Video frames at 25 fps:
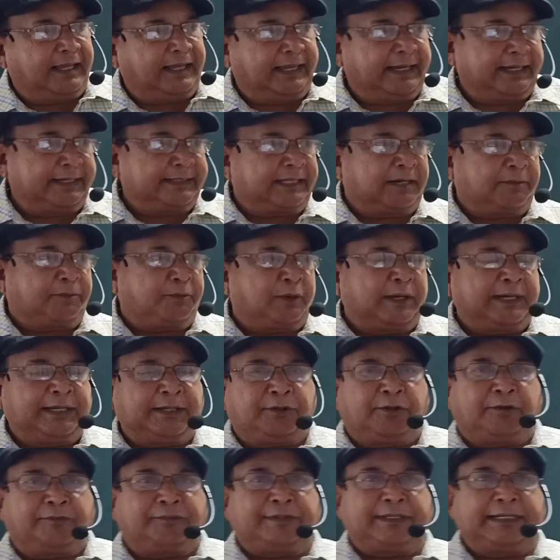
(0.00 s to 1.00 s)
Another
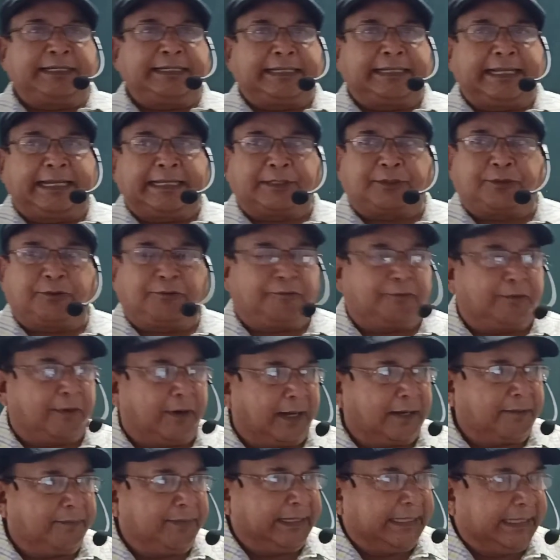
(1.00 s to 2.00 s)
point of syntax of
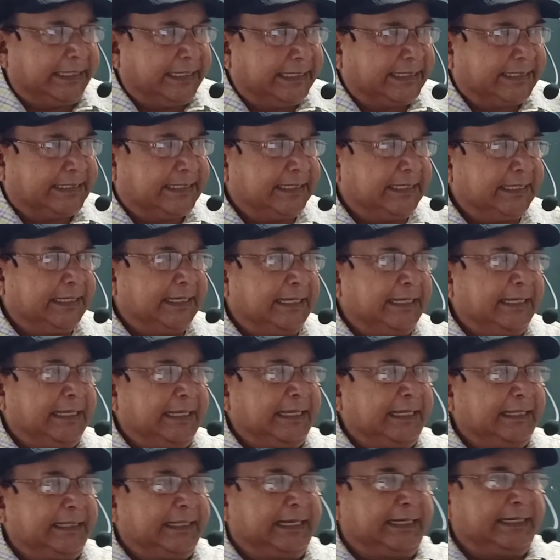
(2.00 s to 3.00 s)
verb is
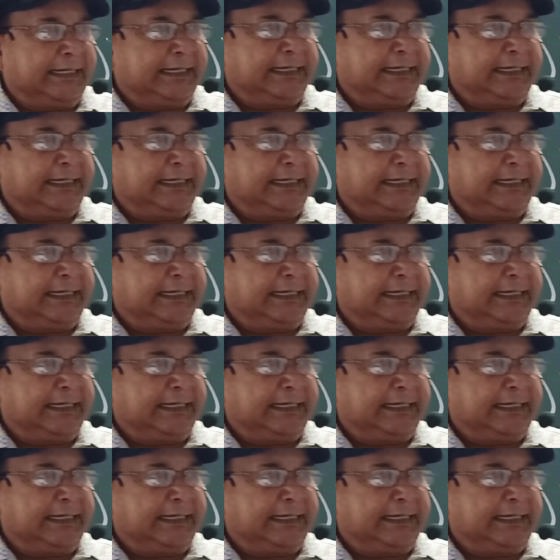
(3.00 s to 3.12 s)
that